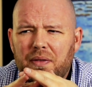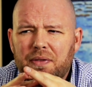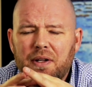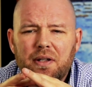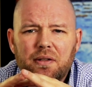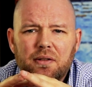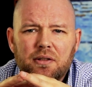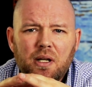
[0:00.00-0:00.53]

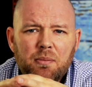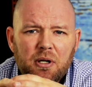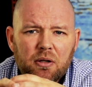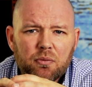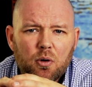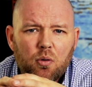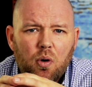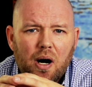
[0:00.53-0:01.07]
The limited
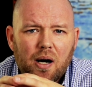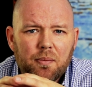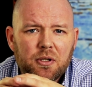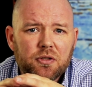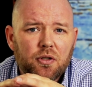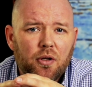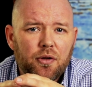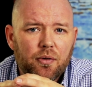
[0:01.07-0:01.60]

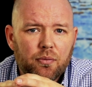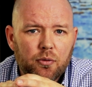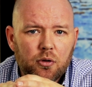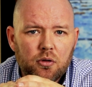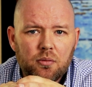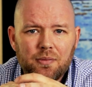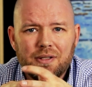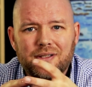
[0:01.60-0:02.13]
requirements on the room,